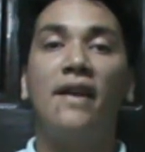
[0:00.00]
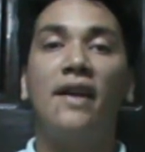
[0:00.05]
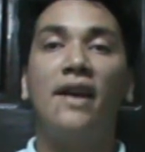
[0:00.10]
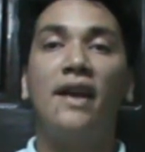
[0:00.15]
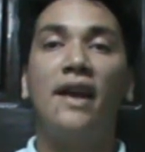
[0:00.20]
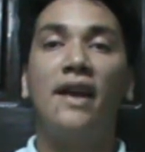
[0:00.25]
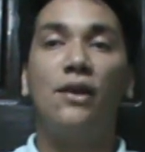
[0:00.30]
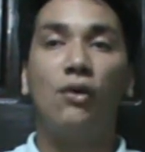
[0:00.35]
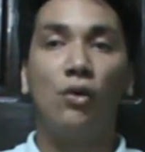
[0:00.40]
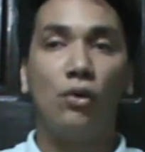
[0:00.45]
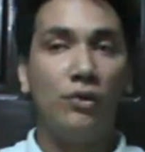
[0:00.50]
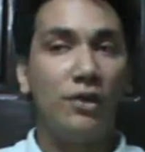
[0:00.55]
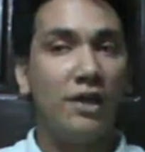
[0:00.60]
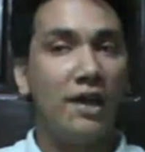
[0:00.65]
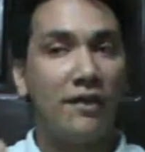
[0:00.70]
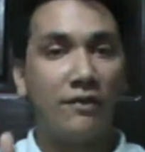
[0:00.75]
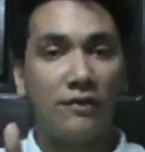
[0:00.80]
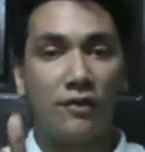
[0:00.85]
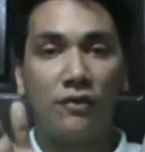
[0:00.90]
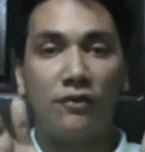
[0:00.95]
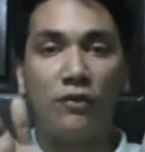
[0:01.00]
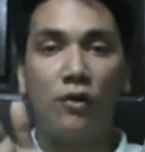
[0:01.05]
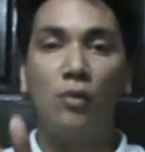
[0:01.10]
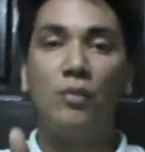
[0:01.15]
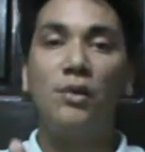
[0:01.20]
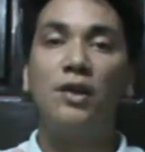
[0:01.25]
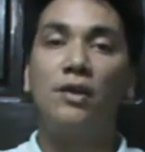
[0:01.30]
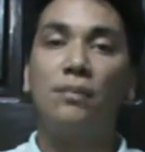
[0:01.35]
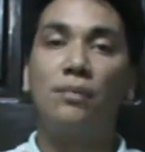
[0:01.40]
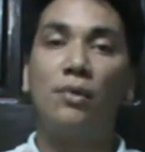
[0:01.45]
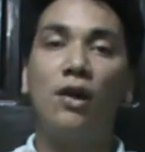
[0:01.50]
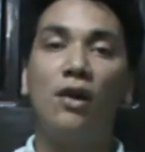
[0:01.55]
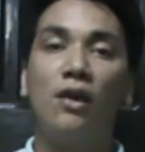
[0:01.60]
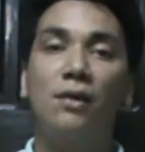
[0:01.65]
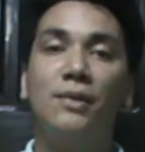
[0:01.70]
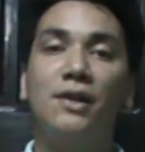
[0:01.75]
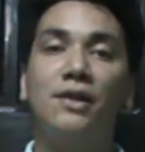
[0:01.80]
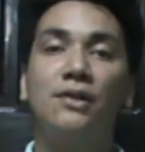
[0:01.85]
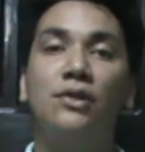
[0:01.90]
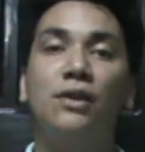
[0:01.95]
and only after forming the
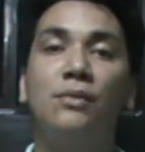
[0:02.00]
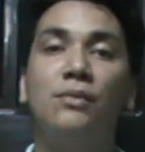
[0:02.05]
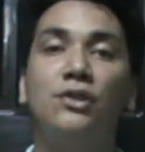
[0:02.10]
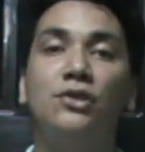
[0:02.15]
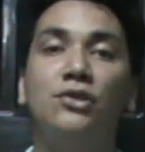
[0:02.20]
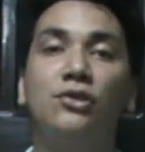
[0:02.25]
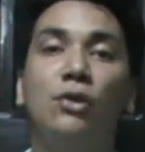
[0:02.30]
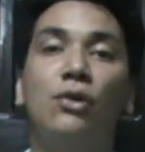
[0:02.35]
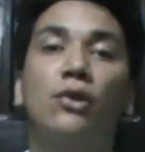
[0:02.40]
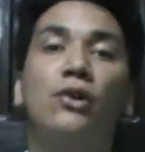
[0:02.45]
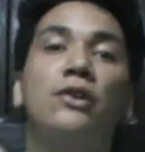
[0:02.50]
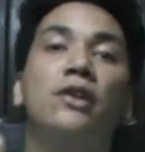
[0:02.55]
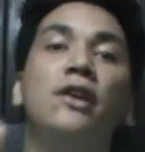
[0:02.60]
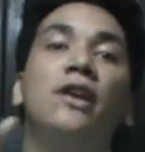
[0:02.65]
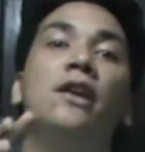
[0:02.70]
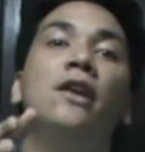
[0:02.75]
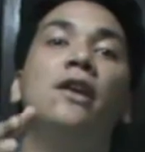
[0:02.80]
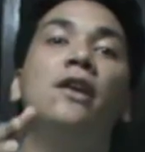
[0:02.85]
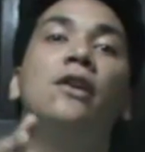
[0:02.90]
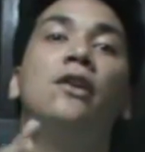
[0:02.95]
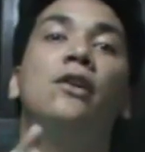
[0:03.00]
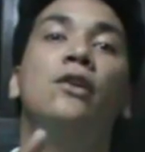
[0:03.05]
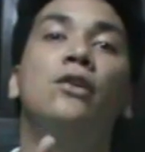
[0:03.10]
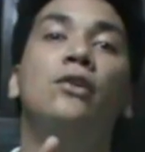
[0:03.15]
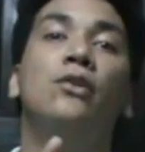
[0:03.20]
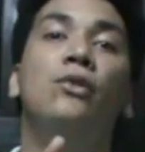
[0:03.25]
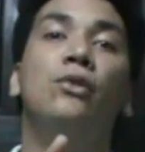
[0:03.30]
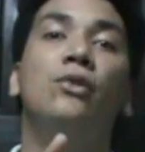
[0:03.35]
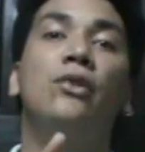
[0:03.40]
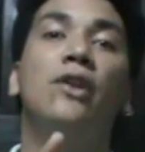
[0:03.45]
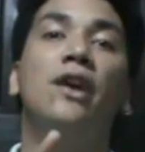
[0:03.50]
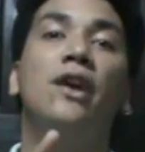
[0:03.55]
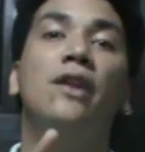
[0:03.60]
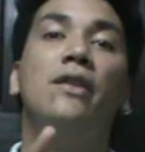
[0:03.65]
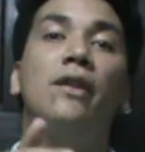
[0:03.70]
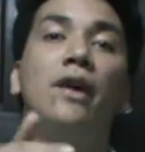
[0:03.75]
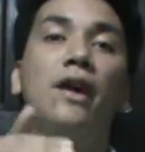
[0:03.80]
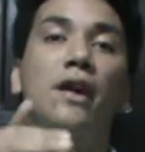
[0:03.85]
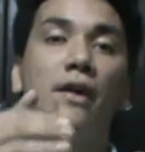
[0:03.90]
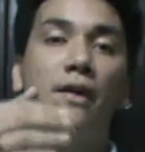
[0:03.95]
parliamentary majority do they
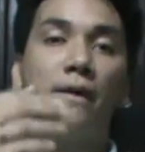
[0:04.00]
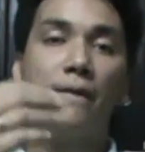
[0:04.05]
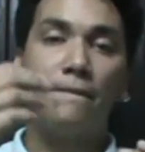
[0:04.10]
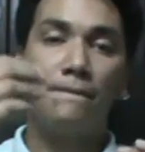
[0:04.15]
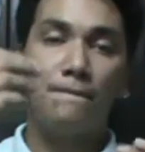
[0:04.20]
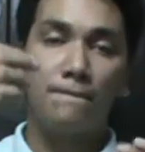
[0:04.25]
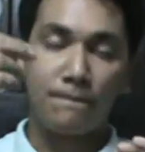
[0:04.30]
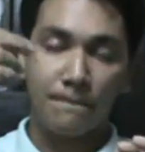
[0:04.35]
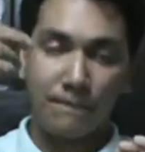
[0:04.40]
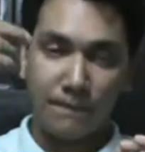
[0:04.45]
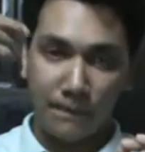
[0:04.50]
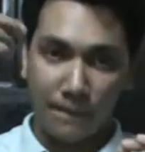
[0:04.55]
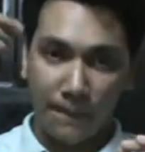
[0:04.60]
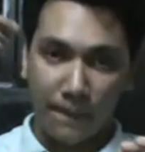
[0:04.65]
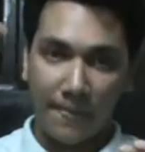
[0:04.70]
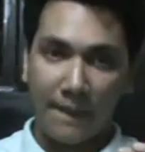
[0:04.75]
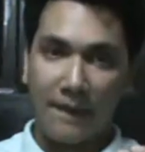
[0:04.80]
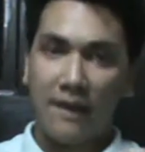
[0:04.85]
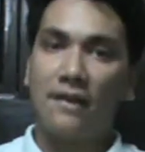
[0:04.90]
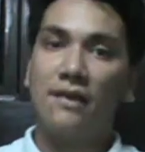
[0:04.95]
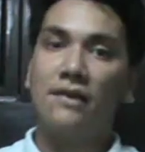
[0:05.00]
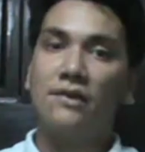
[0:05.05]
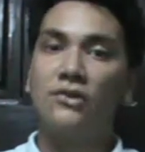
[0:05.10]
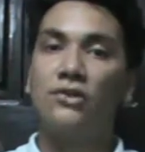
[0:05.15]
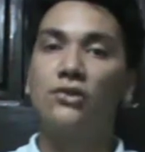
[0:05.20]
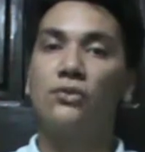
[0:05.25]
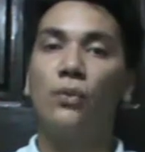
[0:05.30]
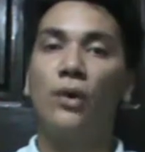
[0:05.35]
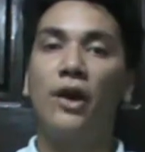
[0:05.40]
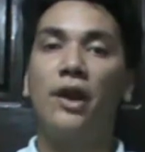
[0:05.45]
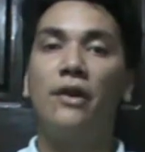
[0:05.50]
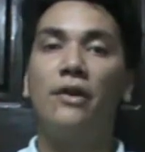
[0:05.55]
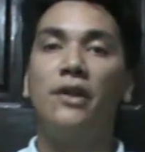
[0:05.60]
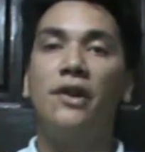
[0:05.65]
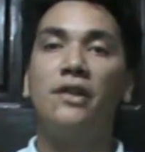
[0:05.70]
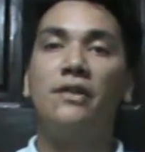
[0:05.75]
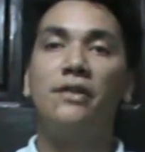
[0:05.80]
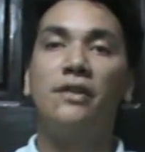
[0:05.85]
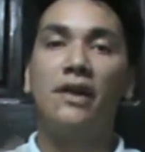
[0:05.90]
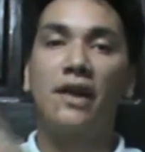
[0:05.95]
then swear
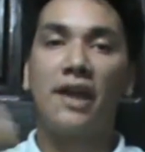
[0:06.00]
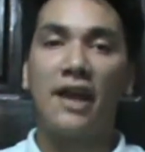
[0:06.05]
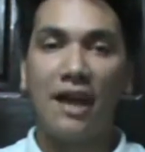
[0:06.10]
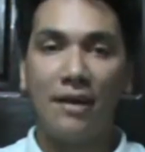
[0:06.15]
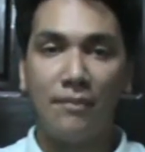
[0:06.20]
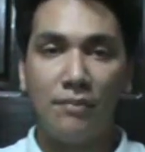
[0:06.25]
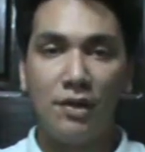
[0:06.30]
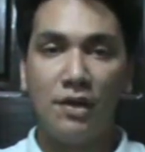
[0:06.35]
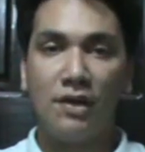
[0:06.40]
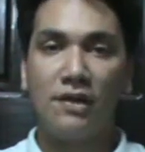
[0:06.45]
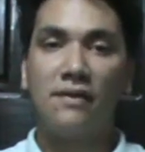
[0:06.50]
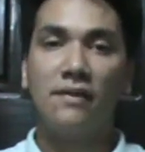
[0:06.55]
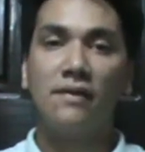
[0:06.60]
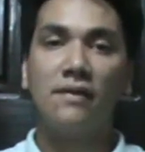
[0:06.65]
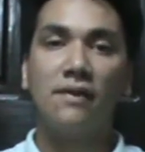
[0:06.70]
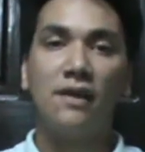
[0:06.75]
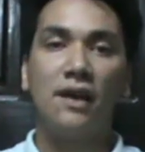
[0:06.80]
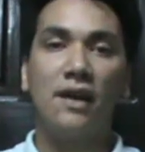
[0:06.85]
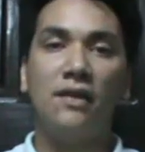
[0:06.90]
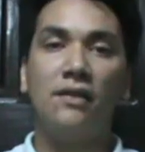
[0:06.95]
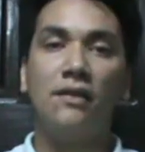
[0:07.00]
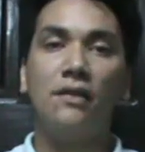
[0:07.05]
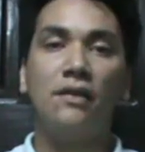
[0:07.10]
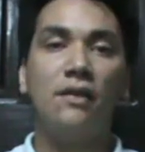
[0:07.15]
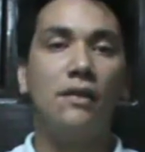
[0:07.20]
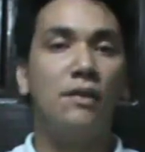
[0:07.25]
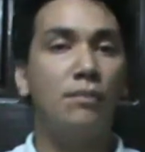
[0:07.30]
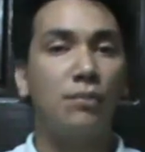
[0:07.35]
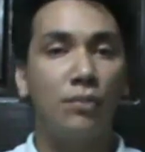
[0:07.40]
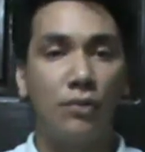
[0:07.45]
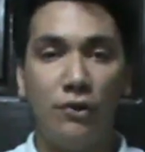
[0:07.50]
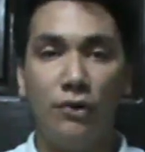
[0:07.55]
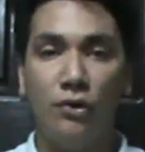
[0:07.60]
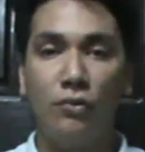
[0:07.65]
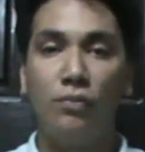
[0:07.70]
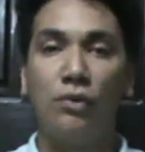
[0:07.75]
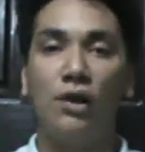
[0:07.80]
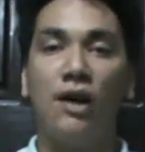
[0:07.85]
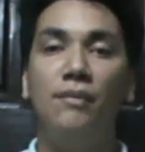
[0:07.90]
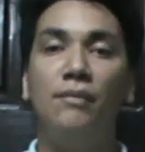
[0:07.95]
in the cabinet and the
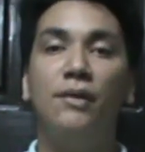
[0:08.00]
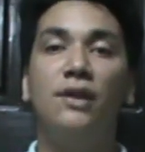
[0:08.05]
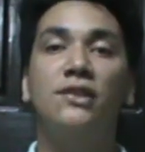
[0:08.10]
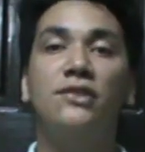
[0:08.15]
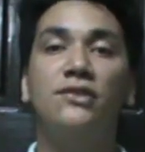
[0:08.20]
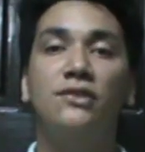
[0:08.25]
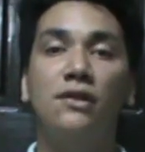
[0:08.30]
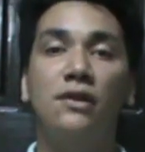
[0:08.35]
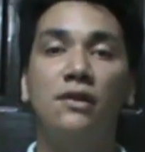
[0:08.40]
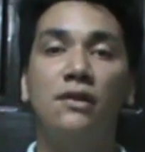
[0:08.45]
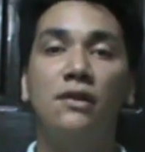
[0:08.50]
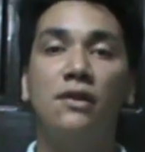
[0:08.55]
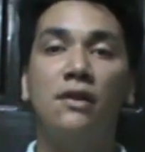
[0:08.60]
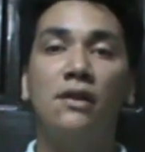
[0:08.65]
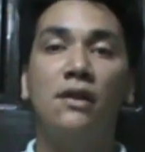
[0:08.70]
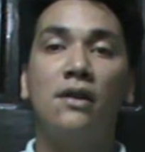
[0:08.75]
new prime minister.